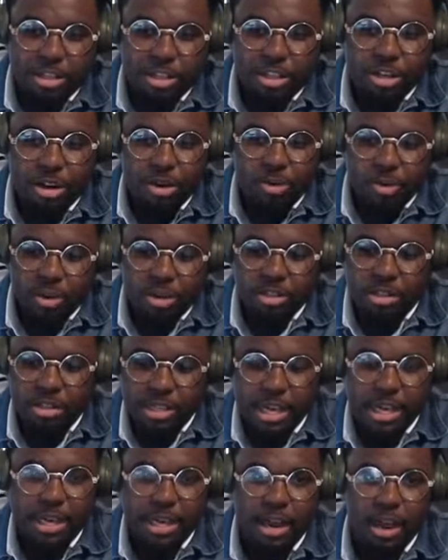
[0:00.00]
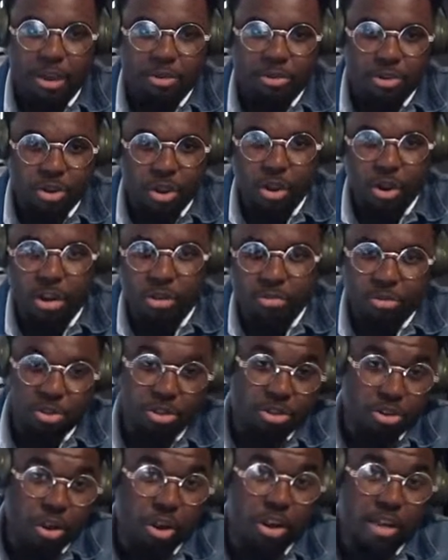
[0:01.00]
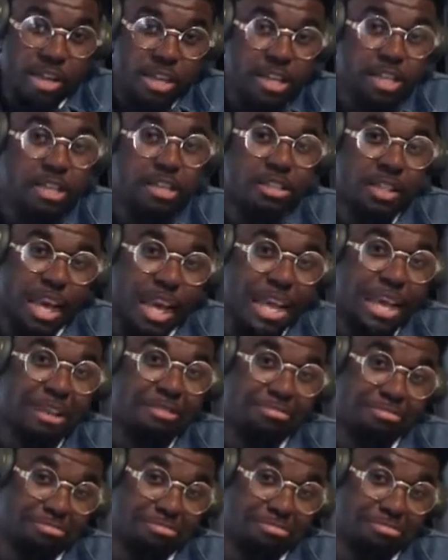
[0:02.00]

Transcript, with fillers: you know, wants to take down Dark because Dark is a